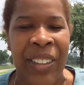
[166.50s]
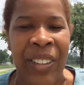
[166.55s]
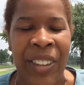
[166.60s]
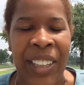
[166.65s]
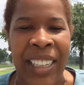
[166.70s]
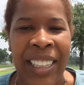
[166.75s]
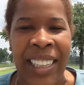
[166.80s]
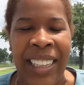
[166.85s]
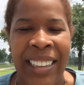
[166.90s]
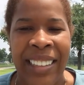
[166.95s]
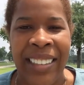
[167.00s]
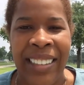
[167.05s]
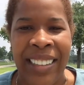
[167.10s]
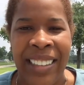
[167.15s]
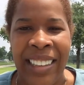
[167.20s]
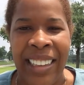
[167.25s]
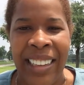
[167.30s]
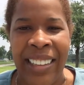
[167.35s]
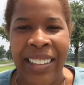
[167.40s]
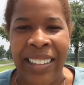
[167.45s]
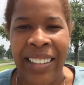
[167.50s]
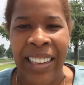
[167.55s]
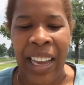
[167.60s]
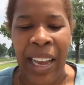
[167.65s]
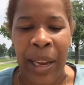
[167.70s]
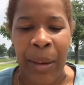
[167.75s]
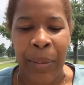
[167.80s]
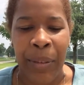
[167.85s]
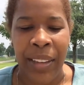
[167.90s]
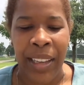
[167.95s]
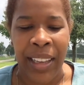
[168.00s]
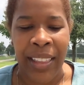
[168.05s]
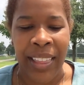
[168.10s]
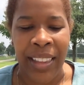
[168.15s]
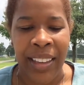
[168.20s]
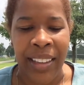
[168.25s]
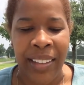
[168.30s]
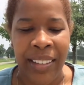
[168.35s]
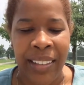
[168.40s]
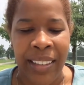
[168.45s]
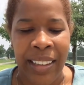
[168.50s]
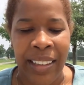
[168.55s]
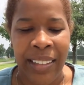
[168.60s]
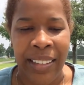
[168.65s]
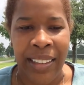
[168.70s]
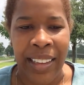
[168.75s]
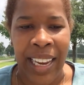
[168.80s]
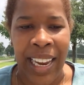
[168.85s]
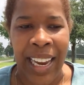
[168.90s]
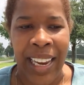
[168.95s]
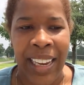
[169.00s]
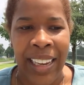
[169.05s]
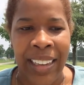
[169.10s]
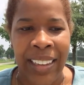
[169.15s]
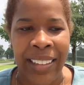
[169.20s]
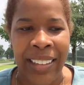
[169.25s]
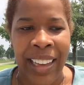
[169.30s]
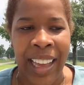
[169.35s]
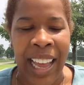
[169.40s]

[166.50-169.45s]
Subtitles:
during these times like this, these days.